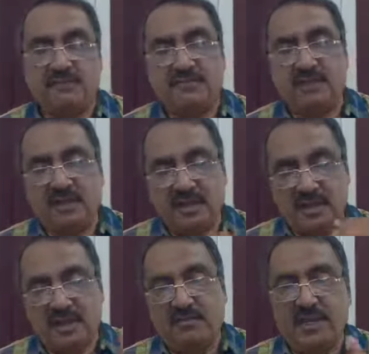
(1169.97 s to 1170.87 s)
If
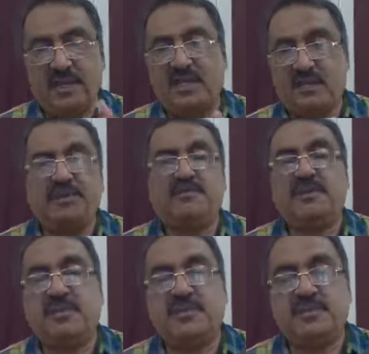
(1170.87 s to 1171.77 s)
any thumb
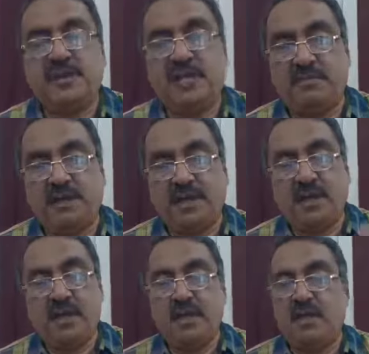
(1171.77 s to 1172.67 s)
impression is being
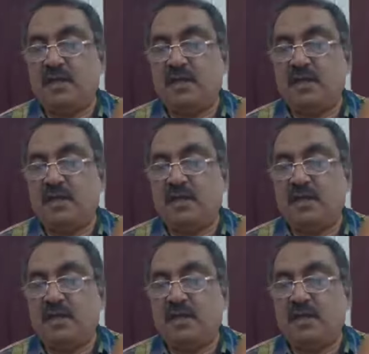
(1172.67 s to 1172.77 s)
obtained,